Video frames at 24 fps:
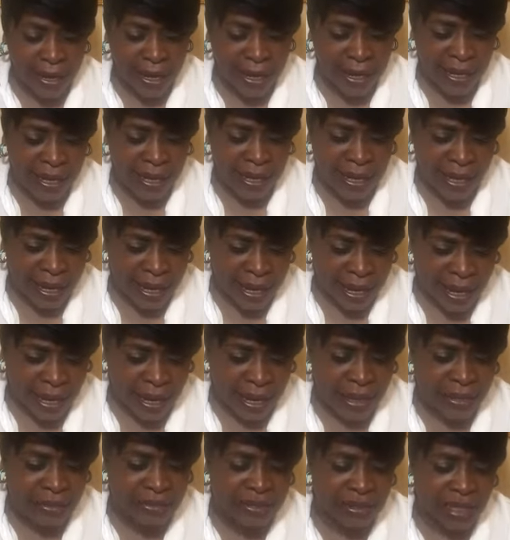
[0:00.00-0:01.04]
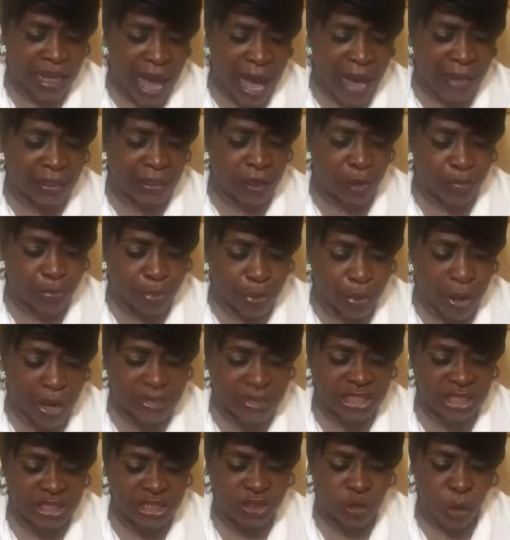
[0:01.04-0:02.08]
It is like the
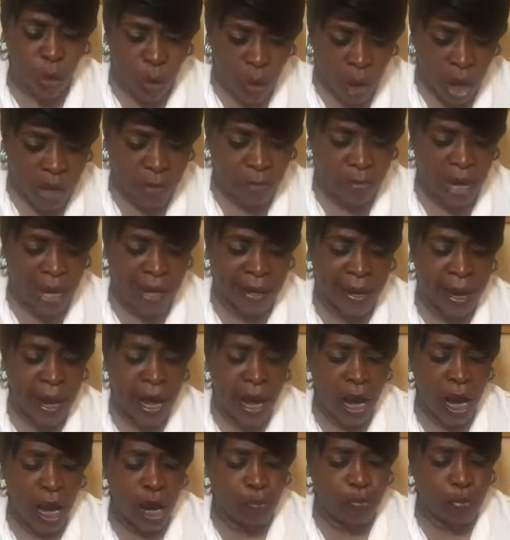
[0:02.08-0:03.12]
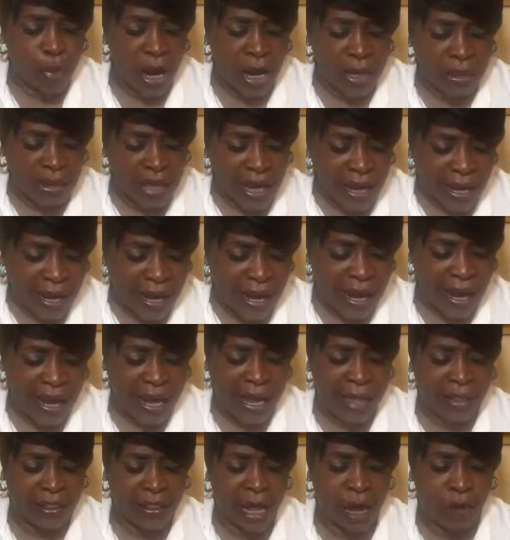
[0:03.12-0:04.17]
precious ointment upon the
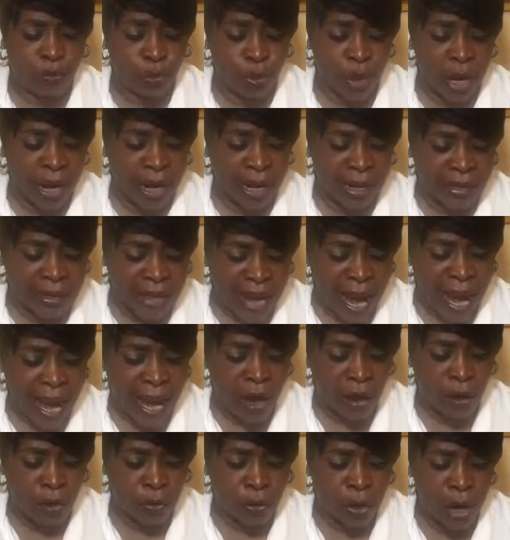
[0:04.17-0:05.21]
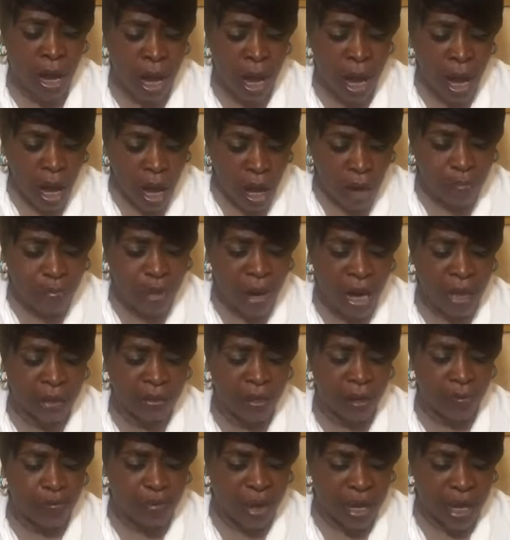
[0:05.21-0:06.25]
head that ran down upon
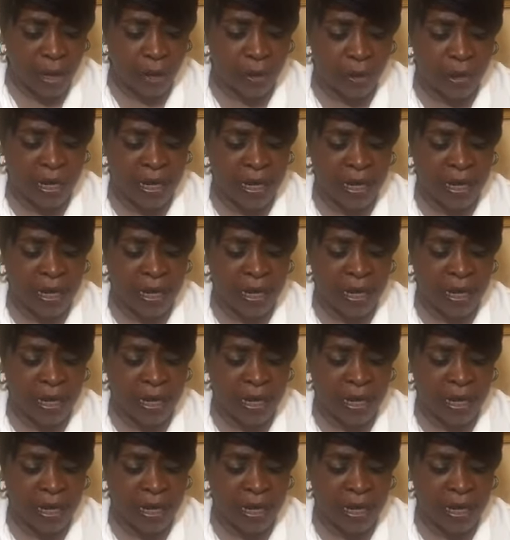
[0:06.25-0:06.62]
the beard,